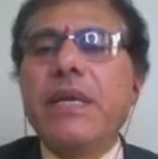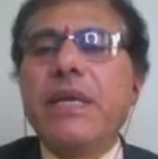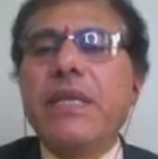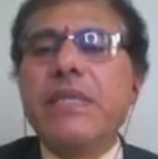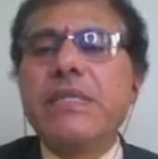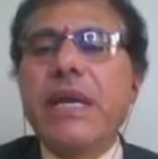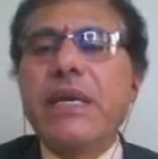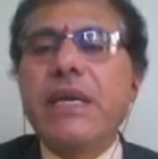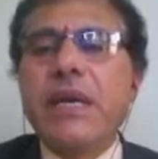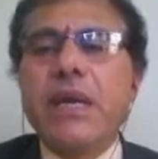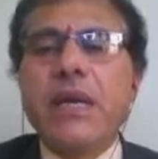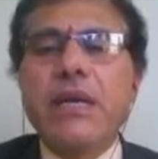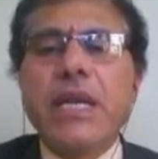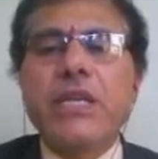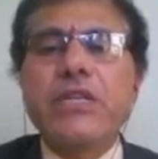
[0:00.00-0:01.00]

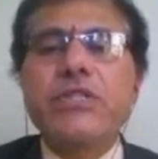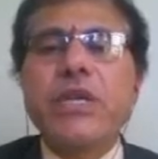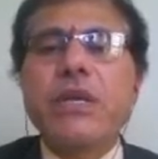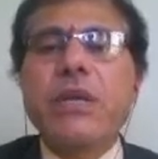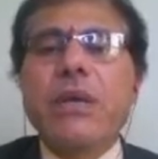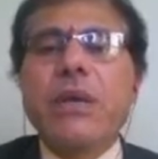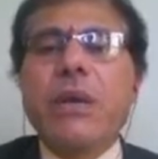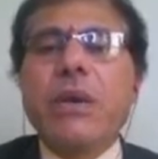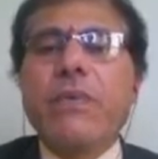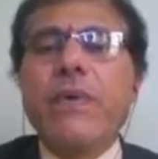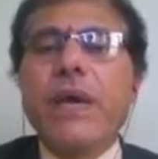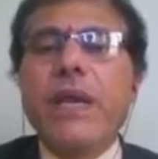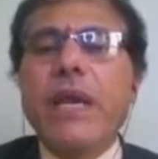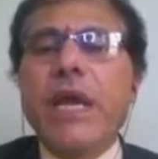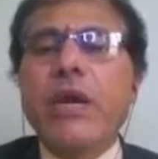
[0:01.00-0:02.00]
design tension,
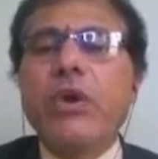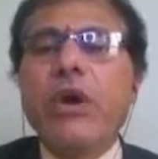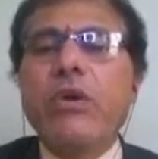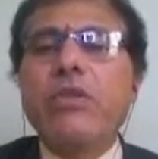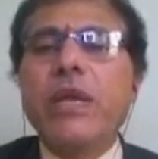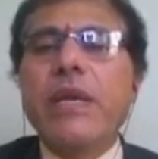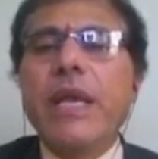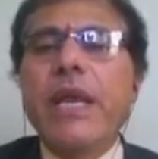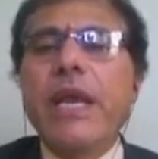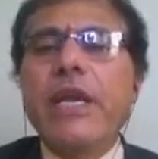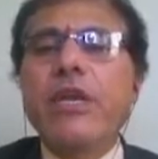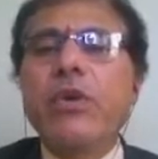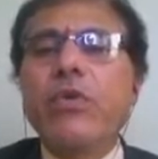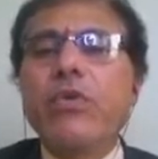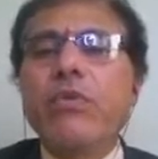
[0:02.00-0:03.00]
where I do have the
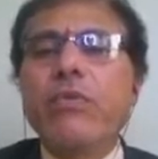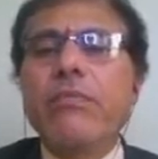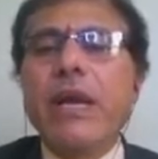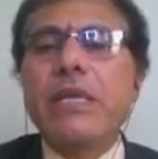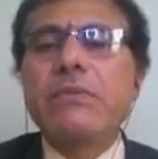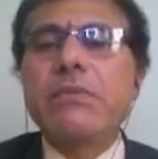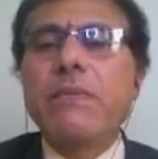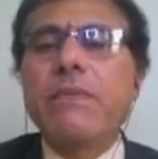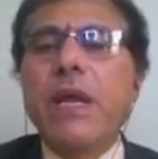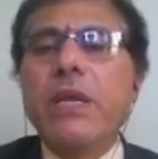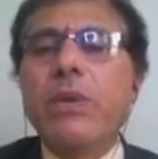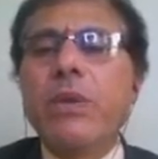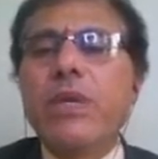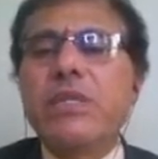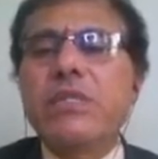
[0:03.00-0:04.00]
negative maximum
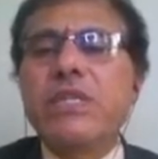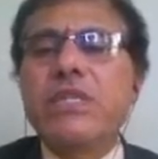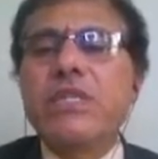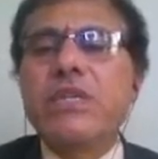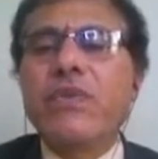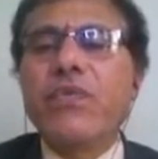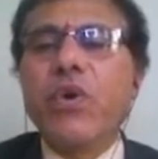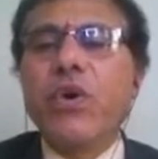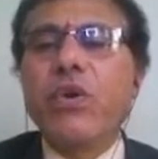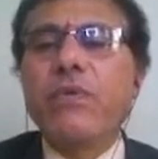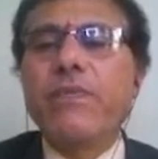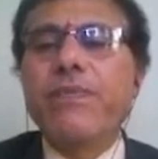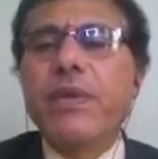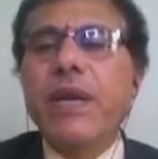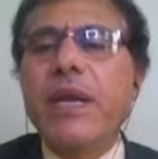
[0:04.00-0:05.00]
value is
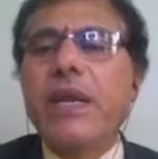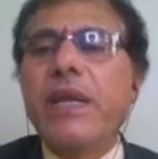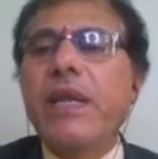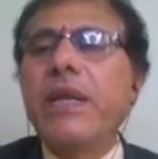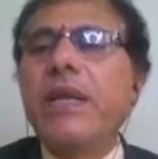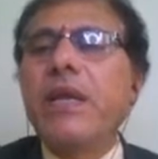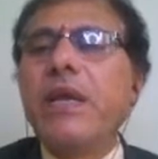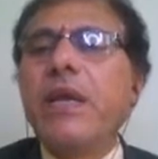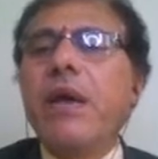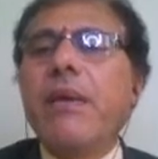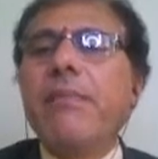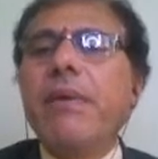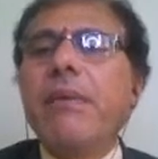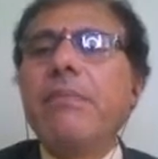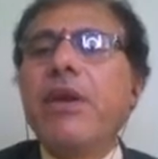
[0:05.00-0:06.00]
64, right? In
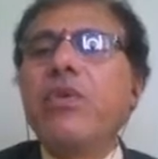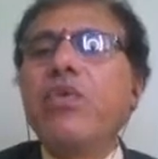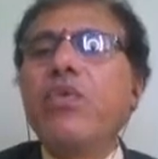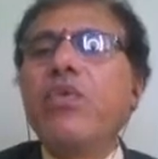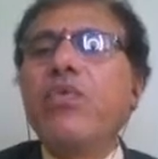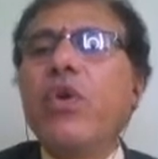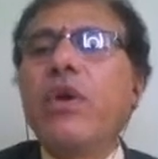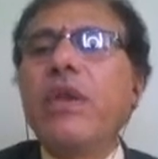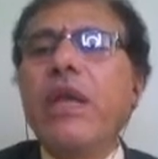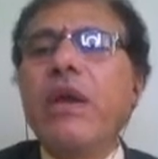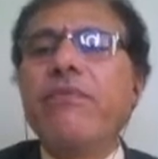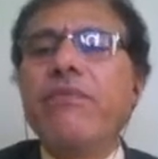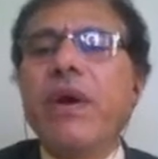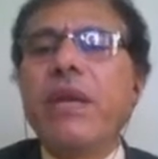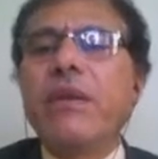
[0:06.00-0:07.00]
number
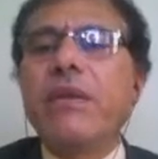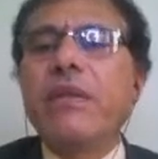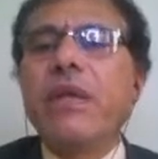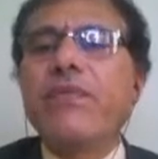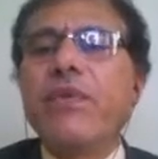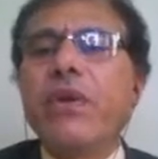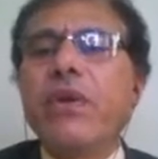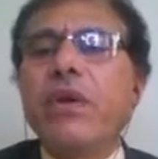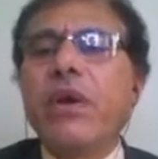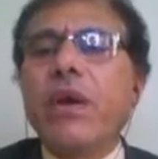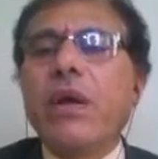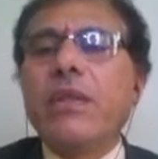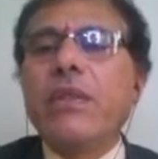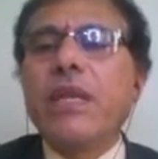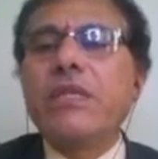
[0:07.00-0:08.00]
U4M1. Therefore,
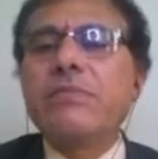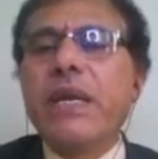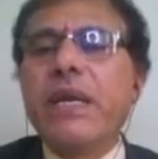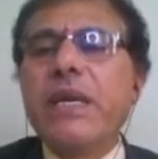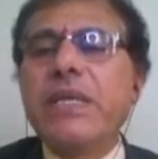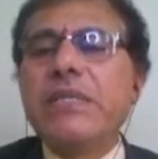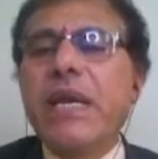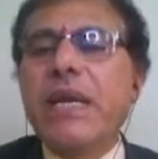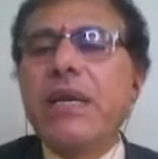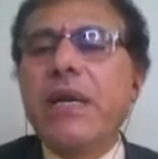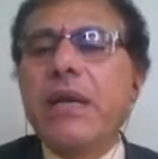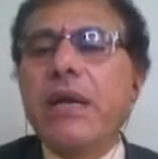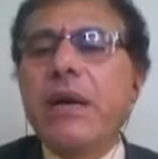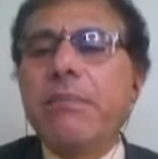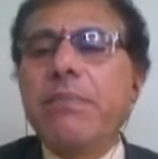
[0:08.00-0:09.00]
that is my
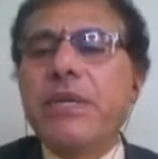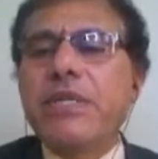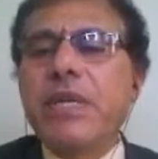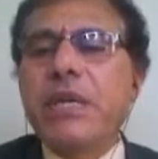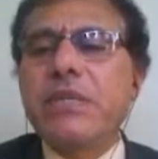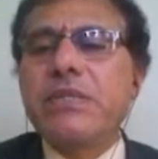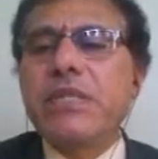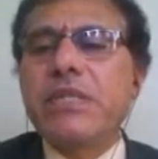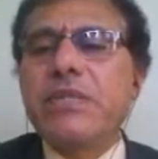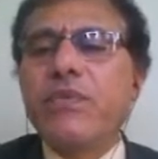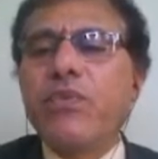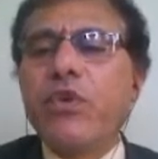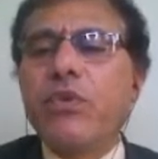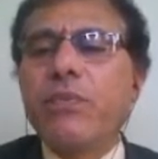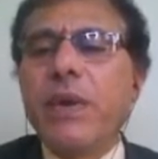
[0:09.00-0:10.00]
design compression.
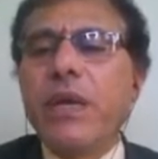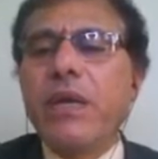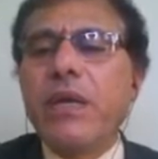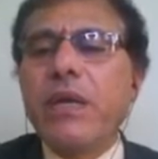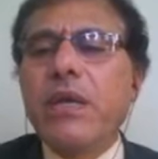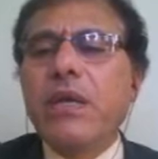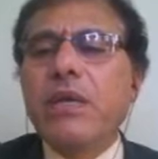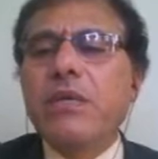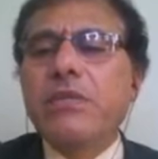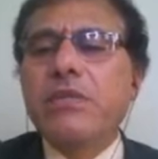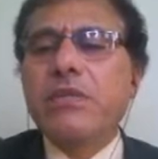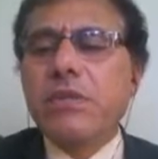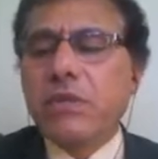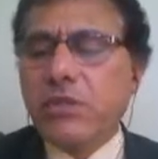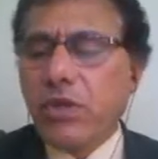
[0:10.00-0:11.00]

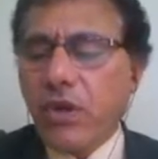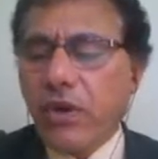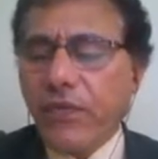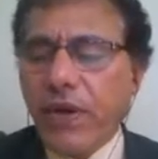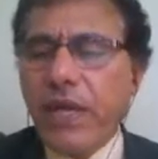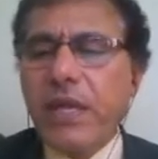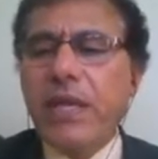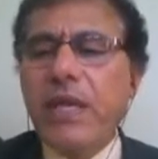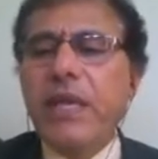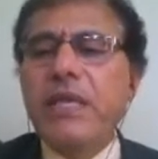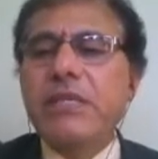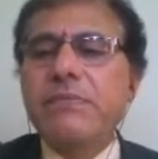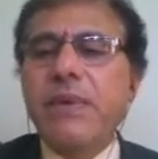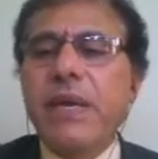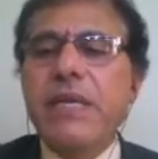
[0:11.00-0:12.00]
64.05
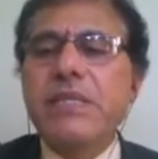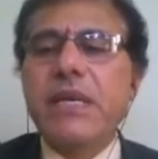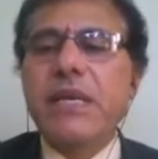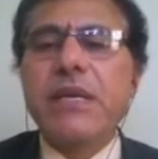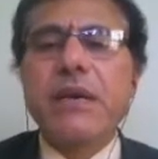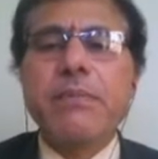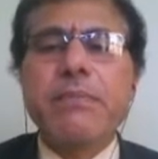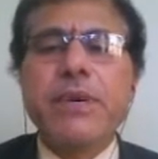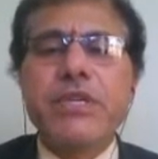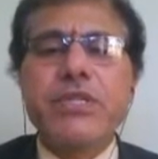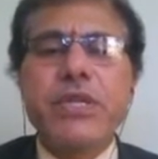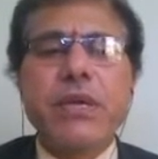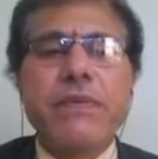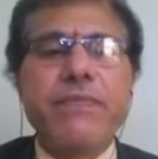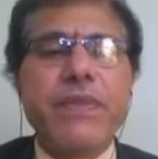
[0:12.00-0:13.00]
is my design
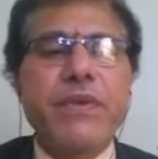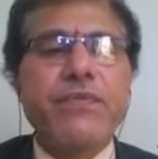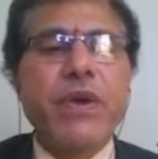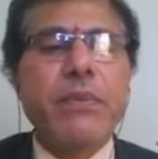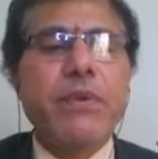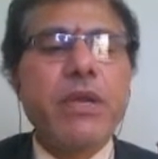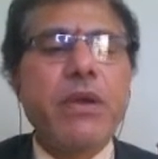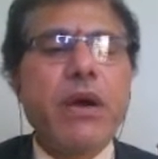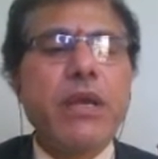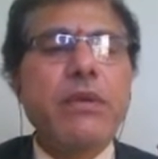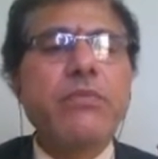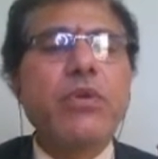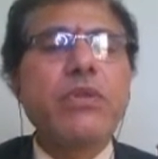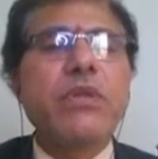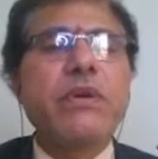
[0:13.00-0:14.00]
compression. Therefore, I am
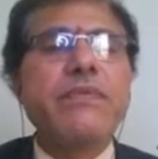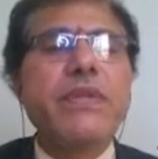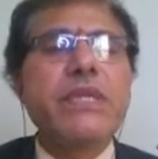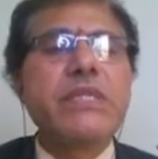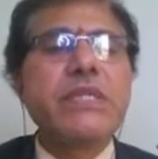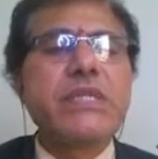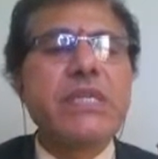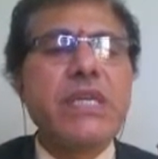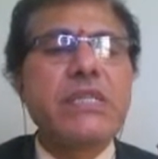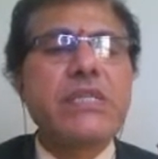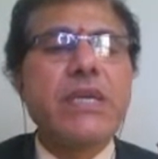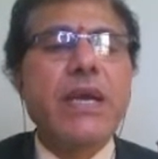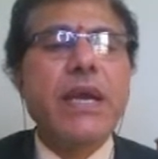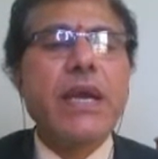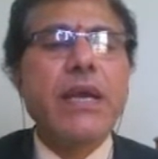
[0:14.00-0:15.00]
recalling both of these
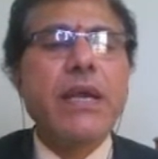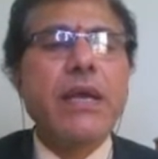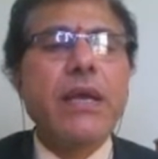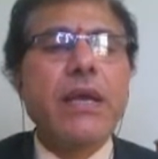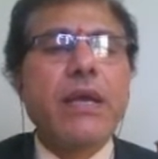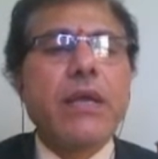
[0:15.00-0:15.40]
results and